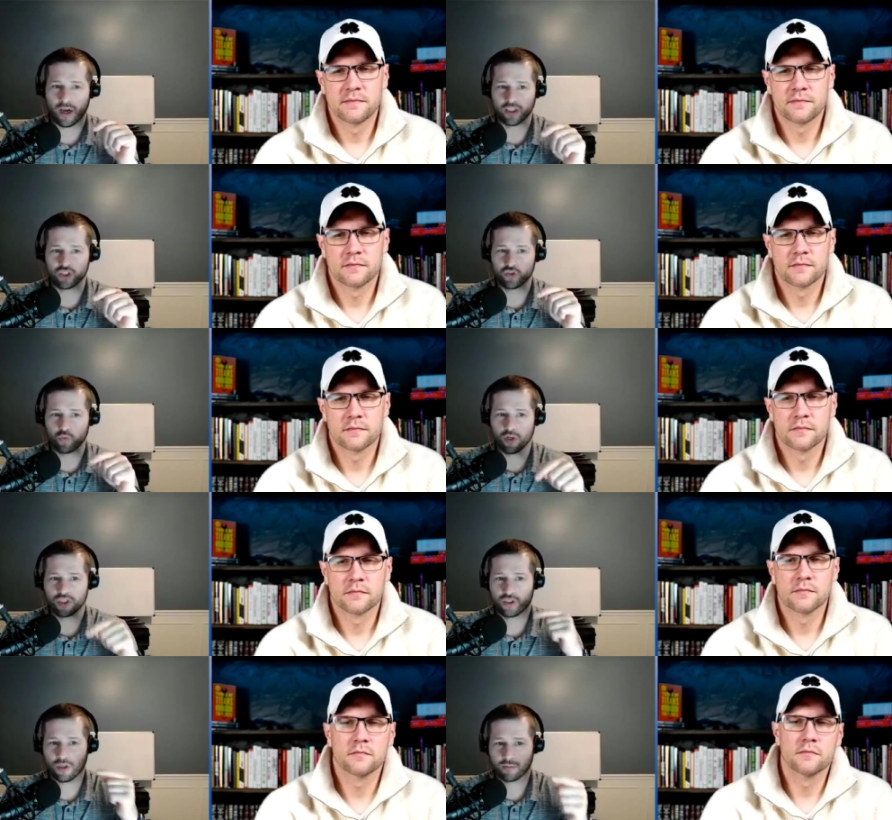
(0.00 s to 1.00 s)
Speaker 1: I
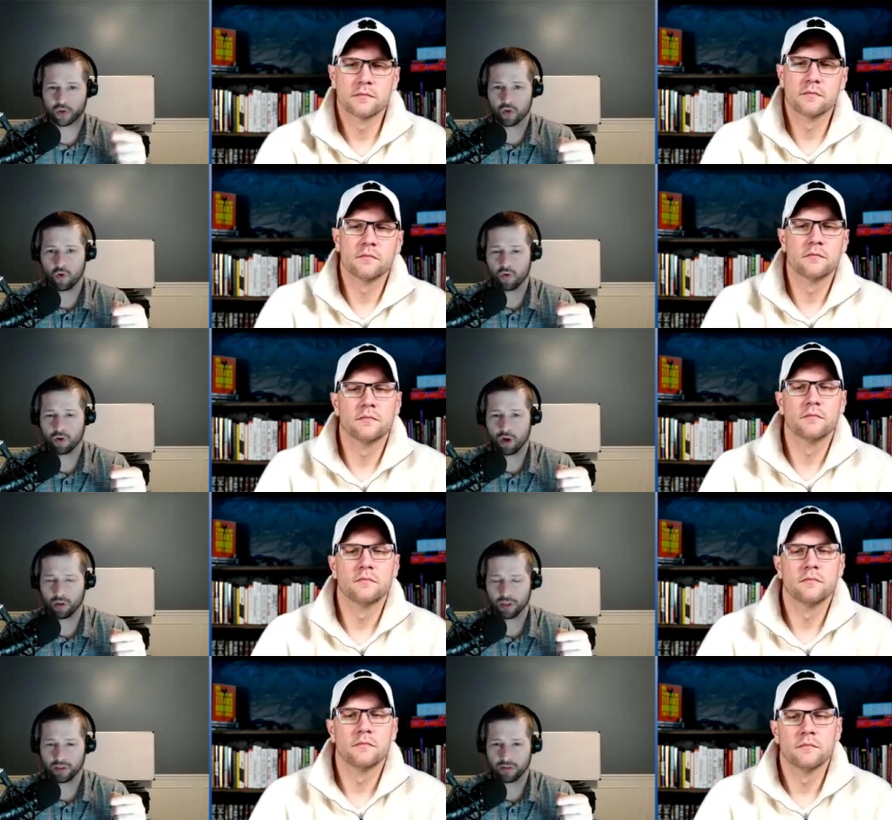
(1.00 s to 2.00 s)
switched it up to cold
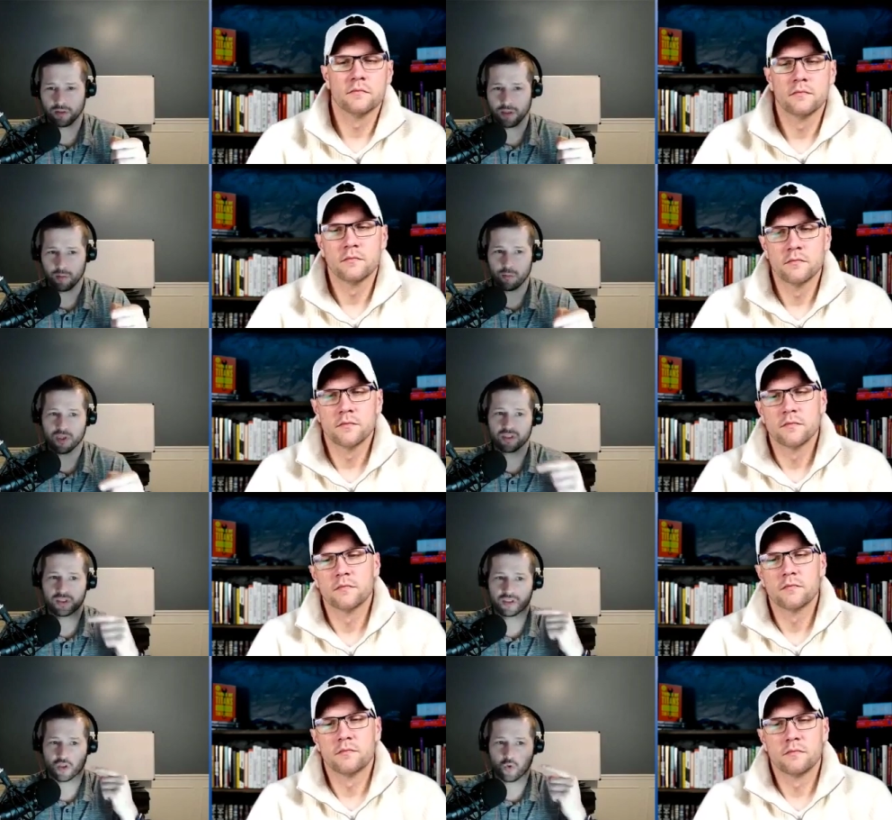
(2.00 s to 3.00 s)
calling
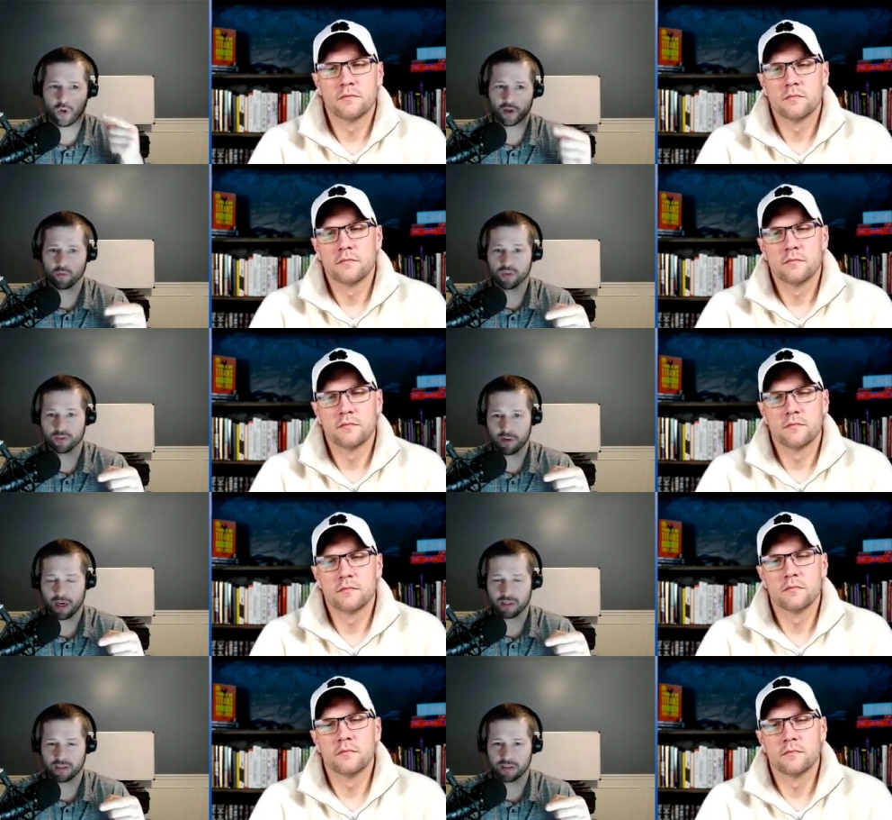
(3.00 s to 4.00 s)
because it's a quicker
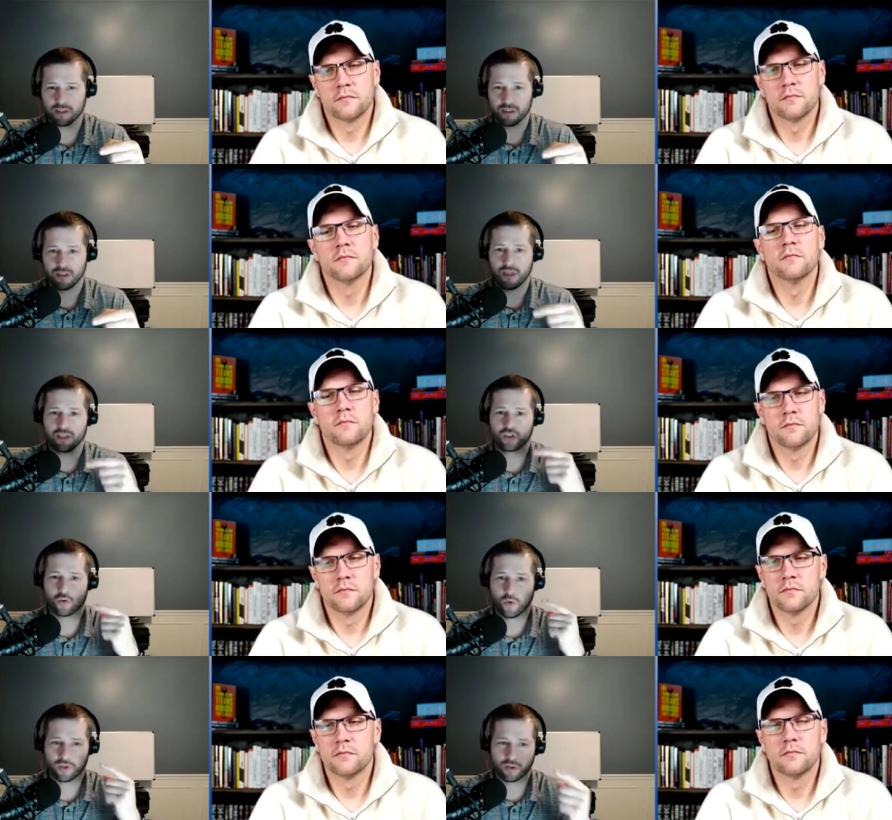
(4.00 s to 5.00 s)
response. It's a
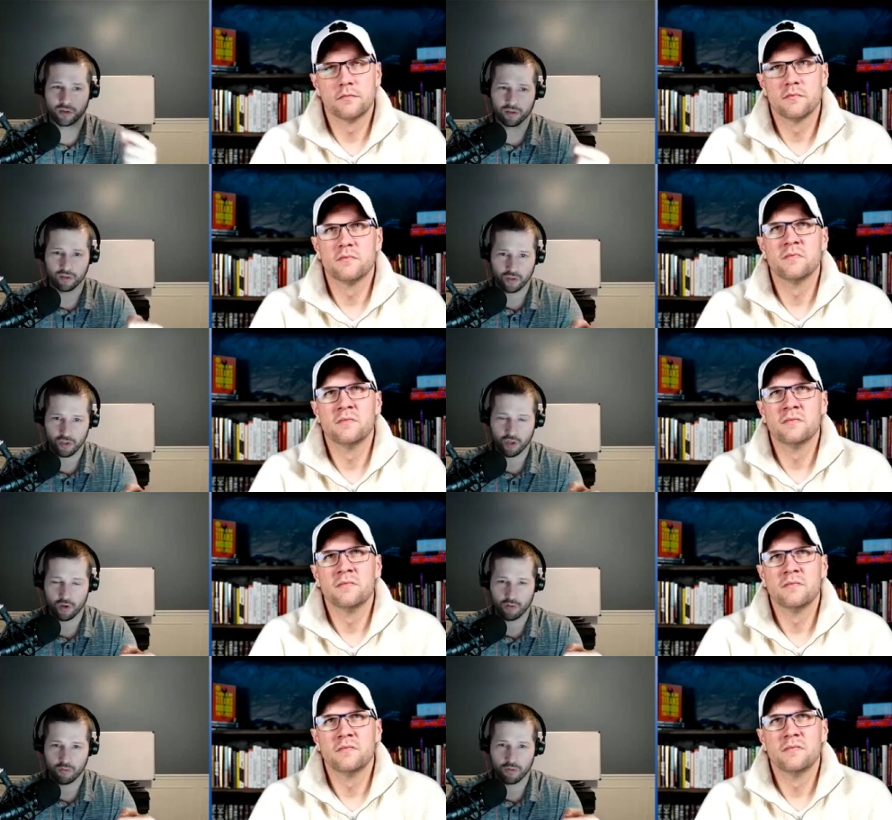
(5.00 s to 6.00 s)
quicker, you
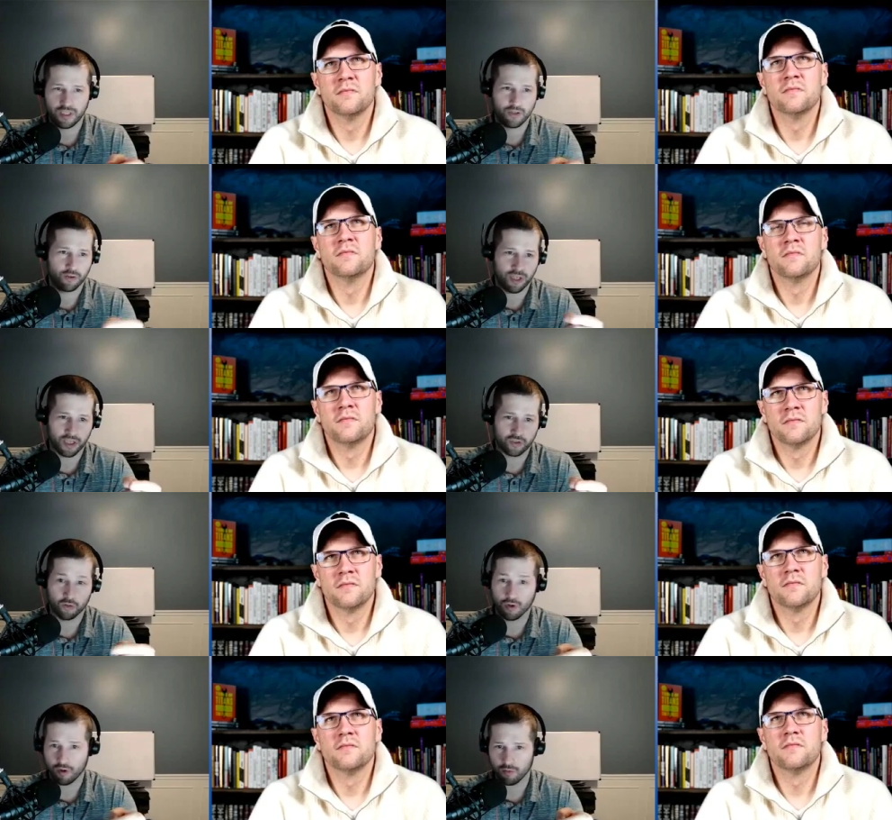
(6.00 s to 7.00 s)
know, either yes
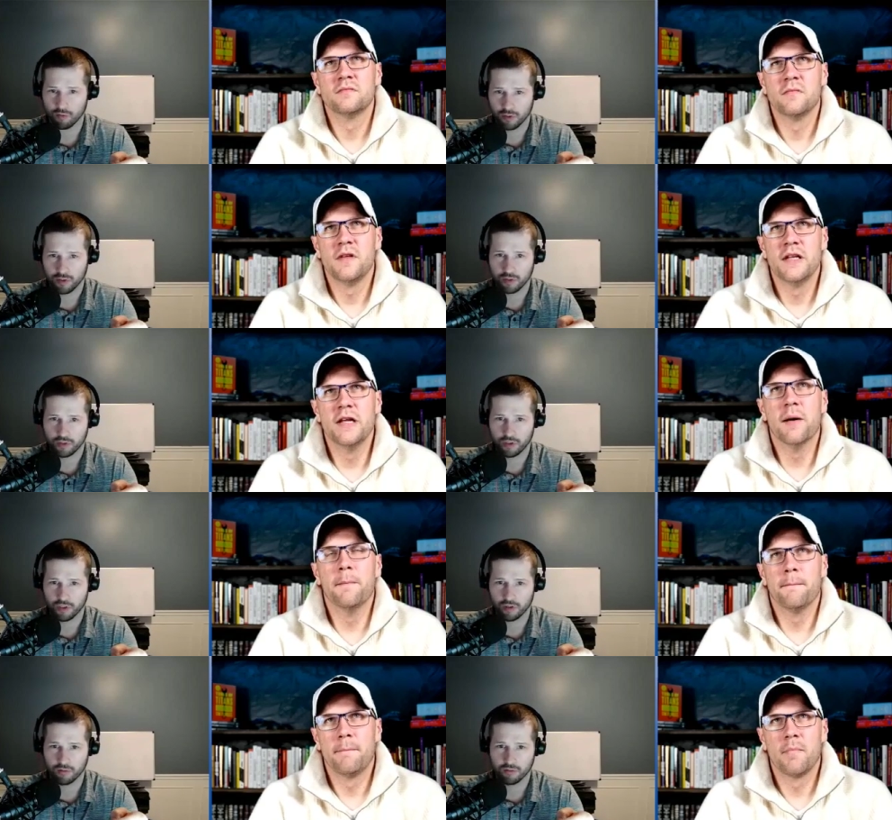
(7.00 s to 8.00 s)
or no,
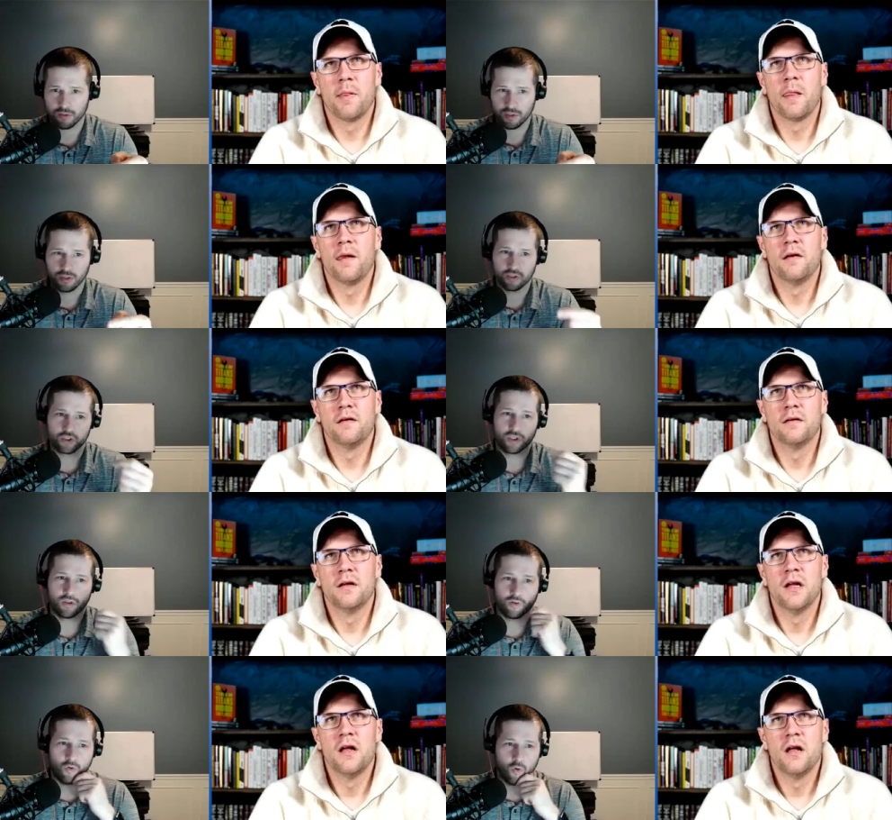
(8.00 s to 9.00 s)
you know,
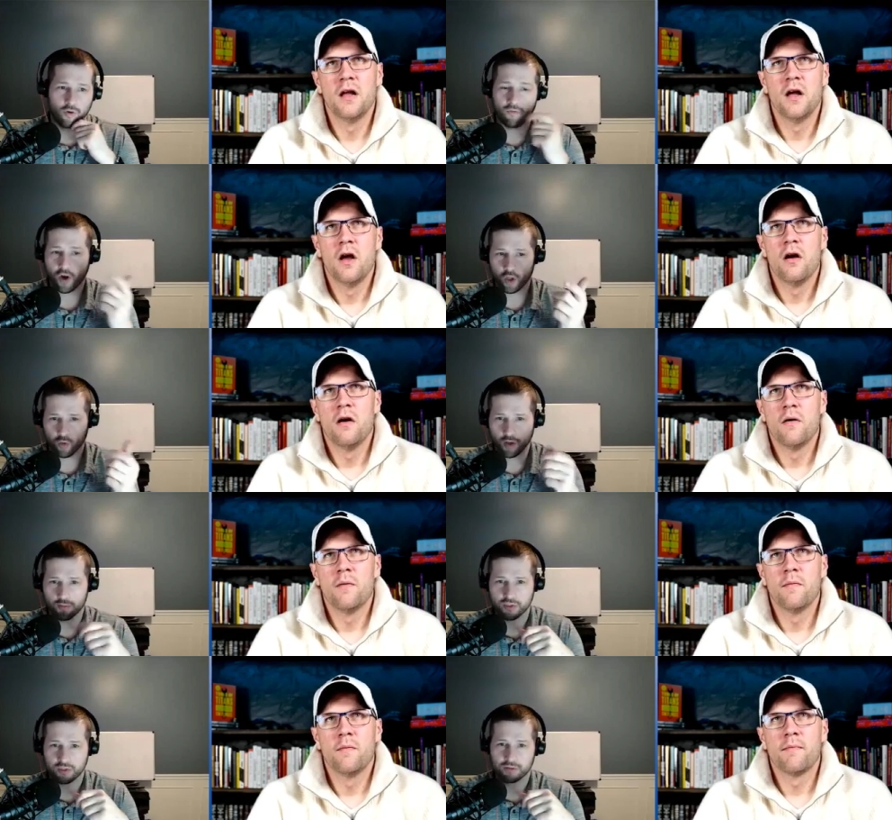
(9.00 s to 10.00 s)
so, or
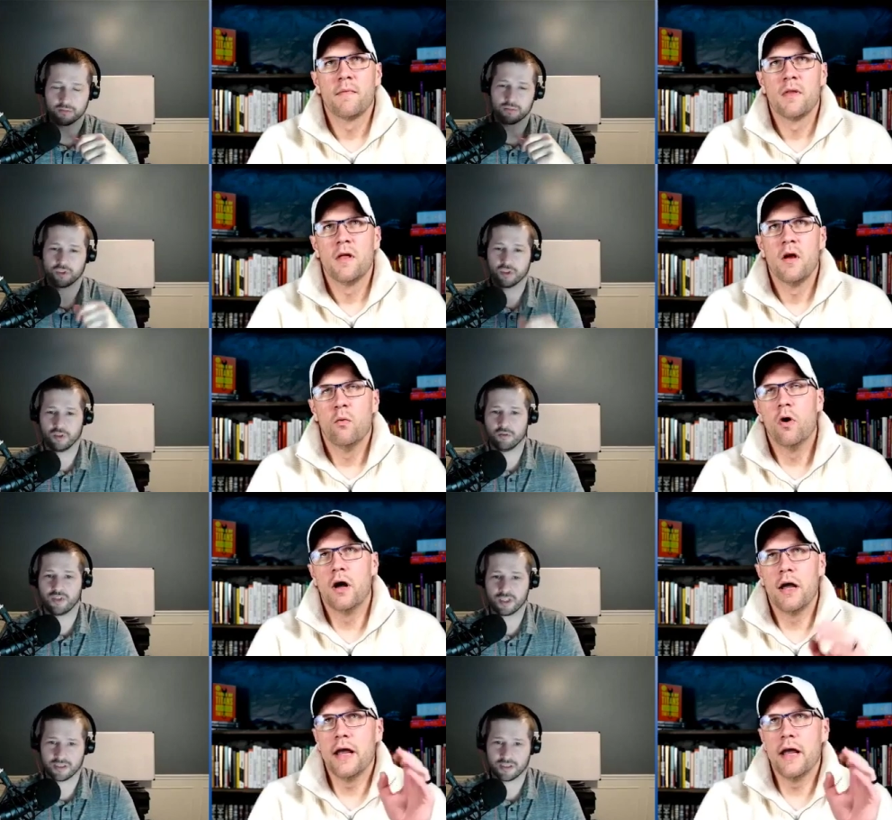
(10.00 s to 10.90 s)
follow-ups. So things